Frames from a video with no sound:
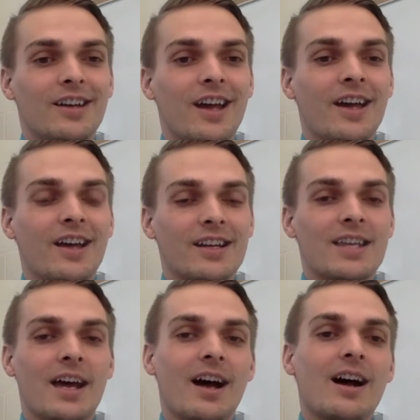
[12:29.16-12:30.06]
Okay? It's
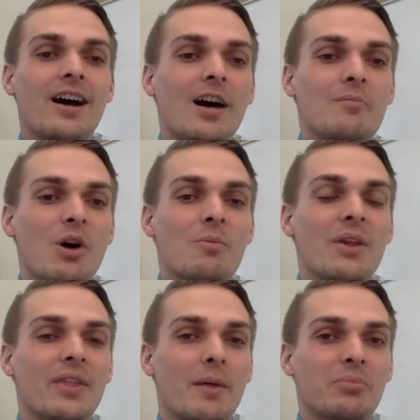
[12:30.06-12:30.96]
that aha
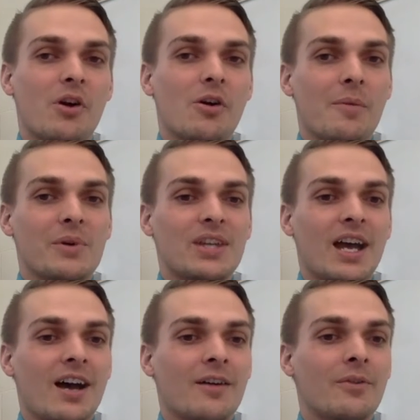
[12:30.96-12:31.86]
moment that programmers
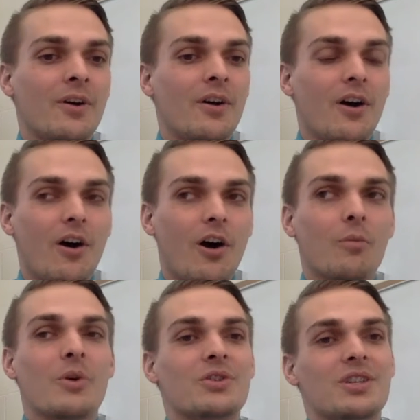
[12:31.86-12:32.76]
have
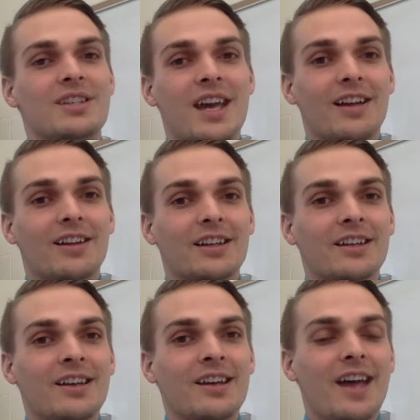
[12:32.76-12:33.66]
almost
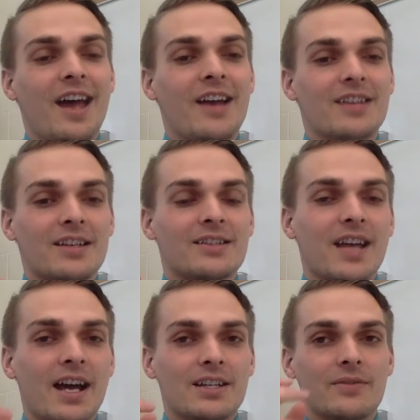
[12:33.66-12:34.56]
daily. And it's that
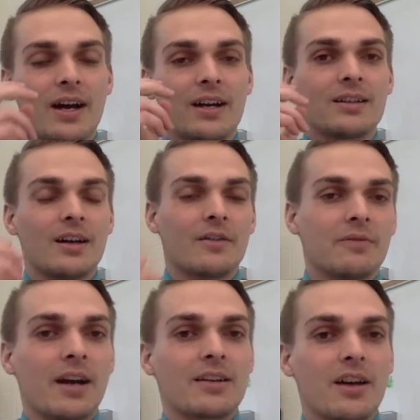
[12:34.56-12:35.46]
satisfying
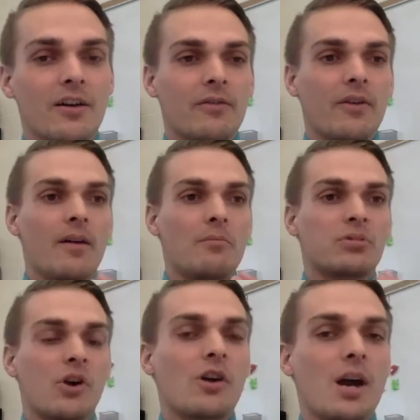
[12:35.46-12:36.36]
effect of
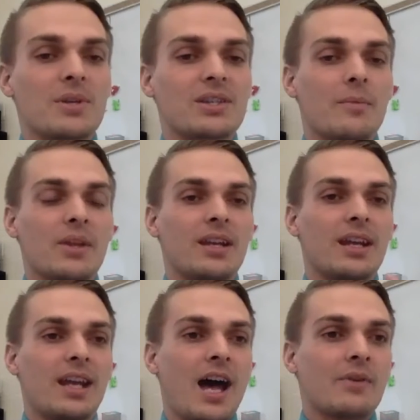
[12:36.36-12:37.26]
programming something
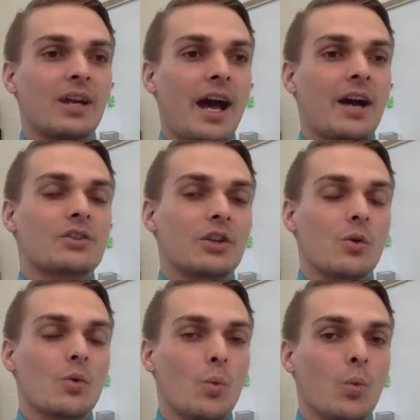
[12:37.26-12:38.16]
and having it
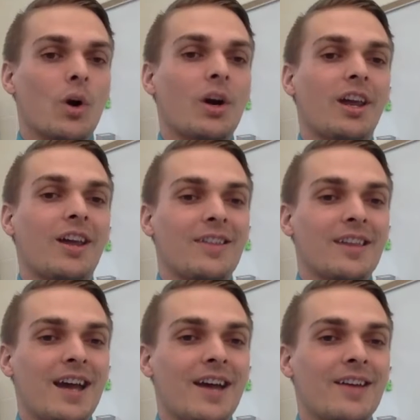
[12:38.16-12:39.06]
actually work in
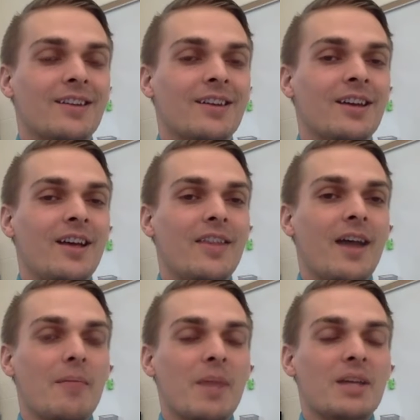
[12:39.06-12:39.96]
the end
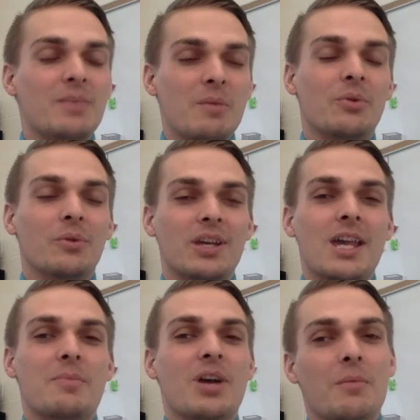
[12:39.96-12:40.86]
that makes people
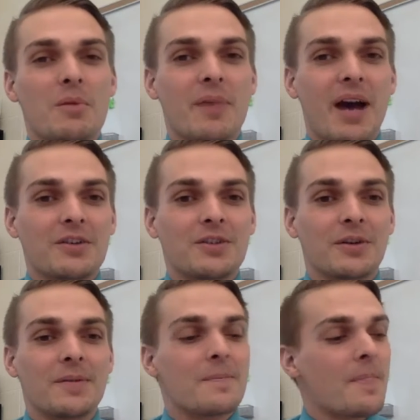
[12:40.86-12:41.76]
keep coming back to
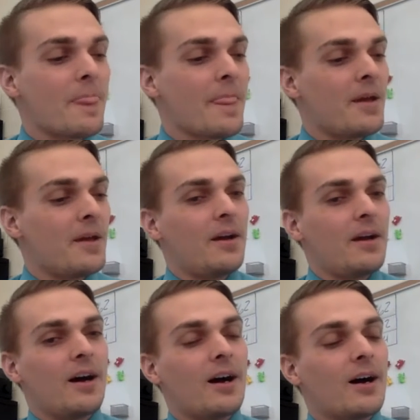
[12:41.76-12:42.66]

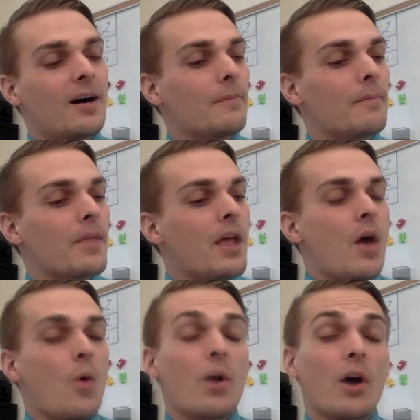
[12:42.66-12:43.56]
it.
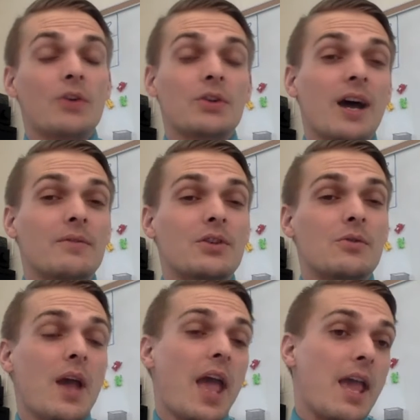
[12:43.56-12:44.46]
We also have
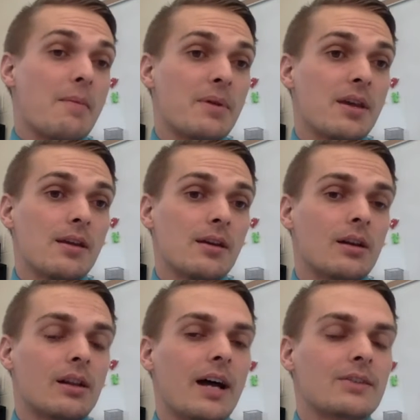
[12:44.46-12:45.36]
2 AP
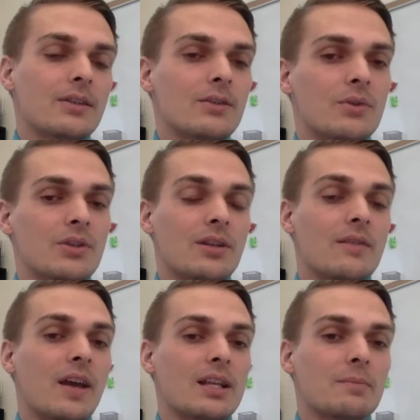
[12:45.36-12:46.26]
classes, which is
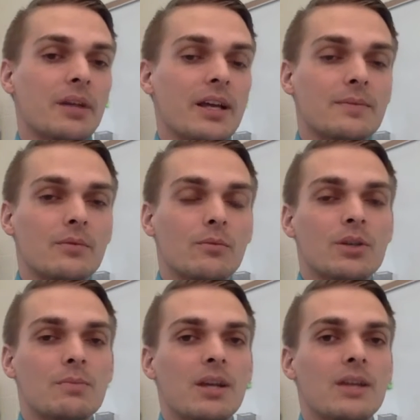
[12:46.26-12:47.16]
advanced placement,
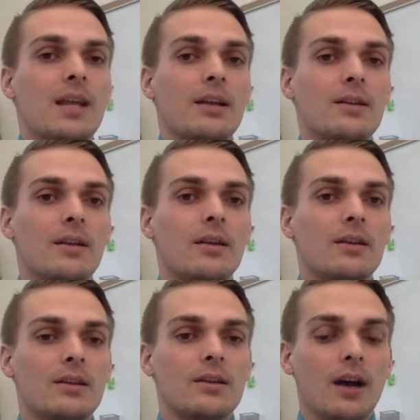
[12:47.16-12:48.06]
which means that
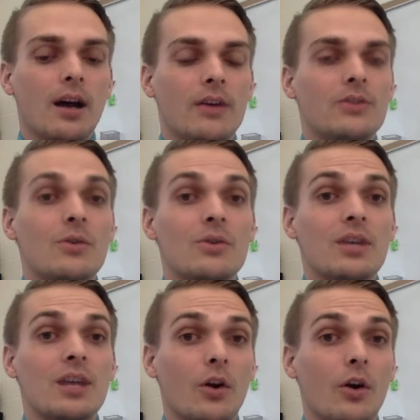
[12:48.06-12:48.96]
students
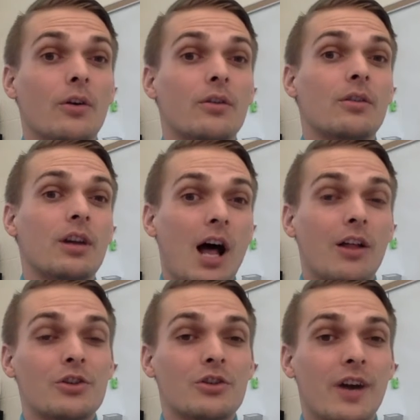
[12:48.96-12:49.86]
can earn
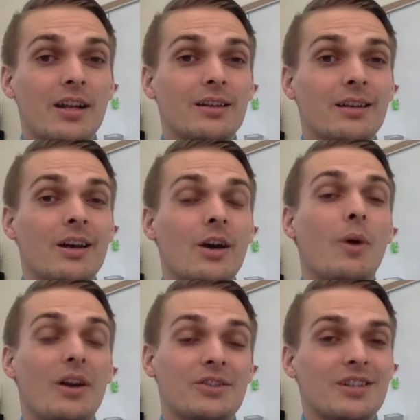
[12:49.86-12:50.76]
college credit
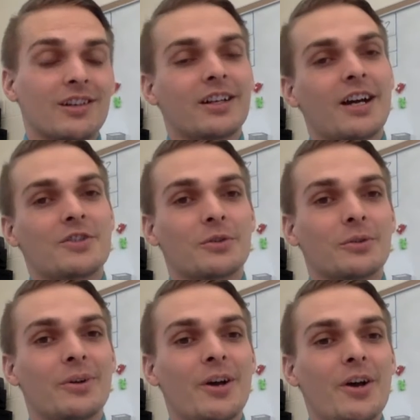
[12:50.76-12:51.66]
while still in high
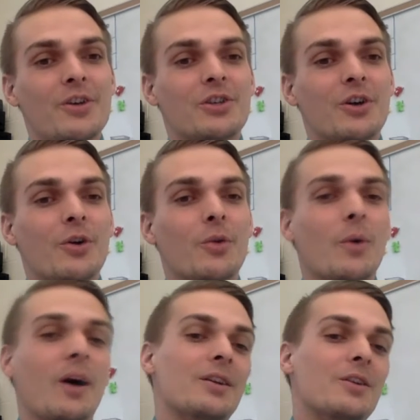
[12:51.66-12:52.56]
school. So
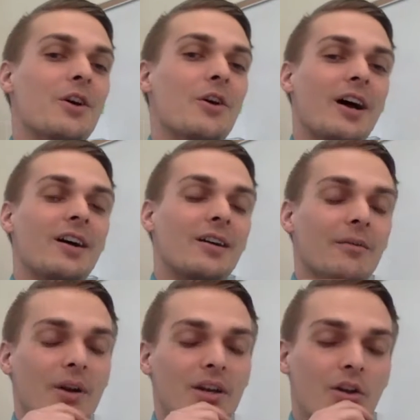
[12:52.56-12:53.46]
when you
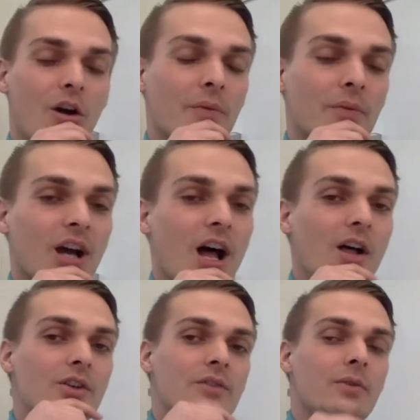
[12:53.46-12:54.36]
go off to
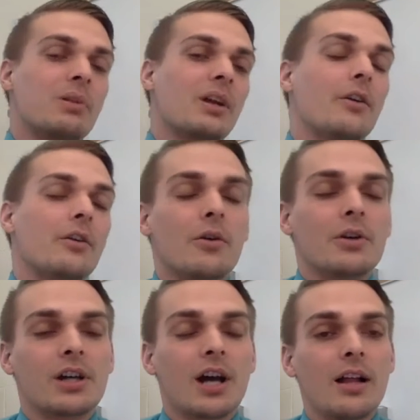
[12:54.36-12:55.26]
college, if you plan on going
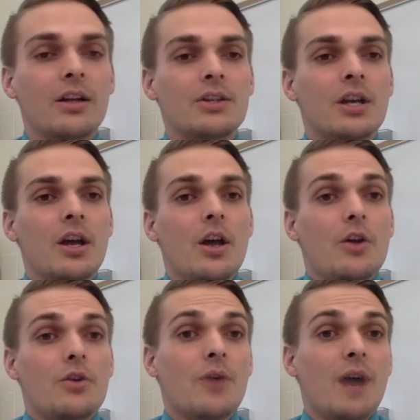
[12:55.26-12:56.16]
to college,
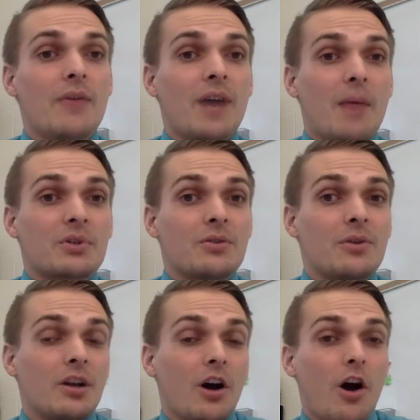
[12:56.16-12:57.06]
you have the
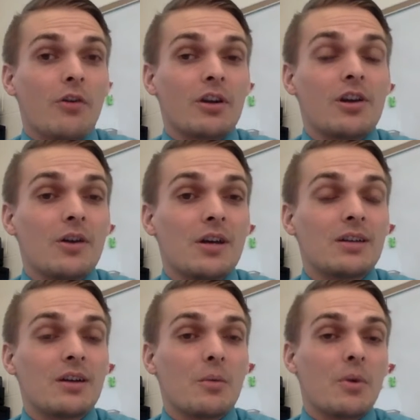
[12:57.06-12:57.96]
opportunity to already go
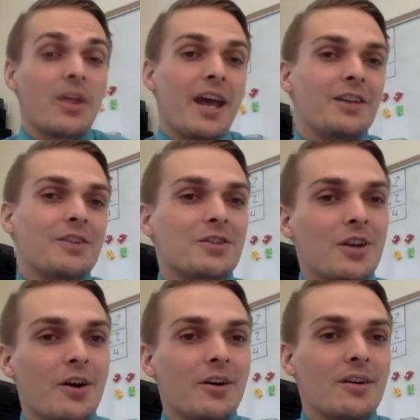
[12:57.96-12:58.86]
in with a head
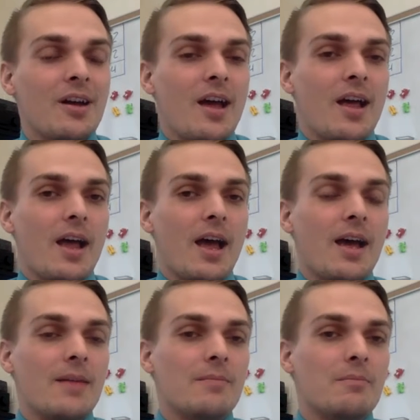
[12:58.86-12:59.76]
start
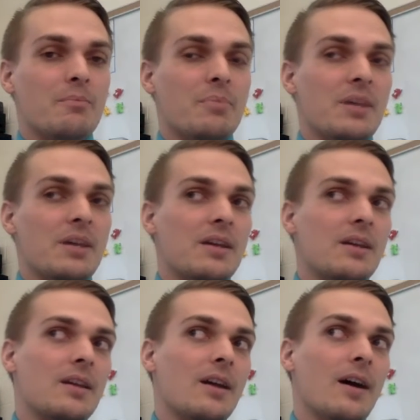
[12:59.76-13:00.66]
and
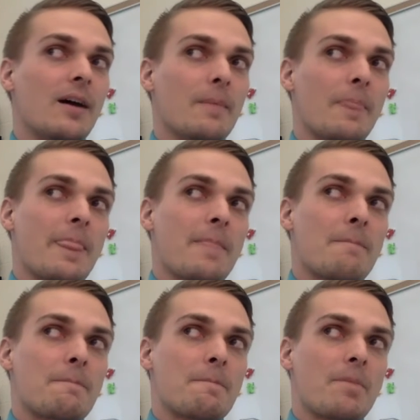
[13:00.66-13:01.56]
be
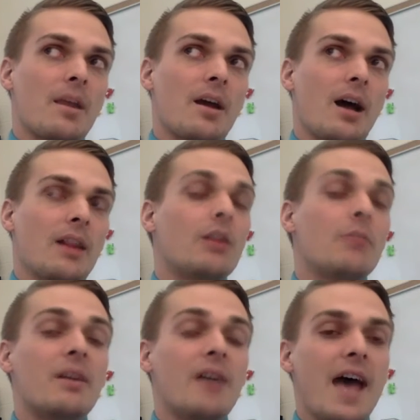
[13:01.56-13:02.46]
a little
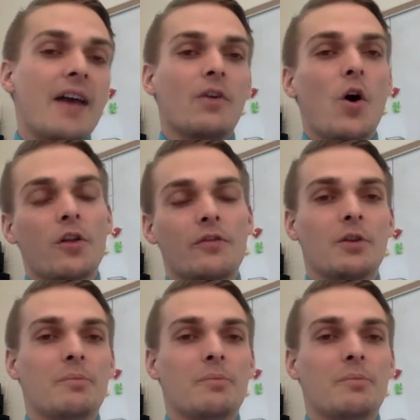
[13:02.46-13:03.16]
bit ahead of all of your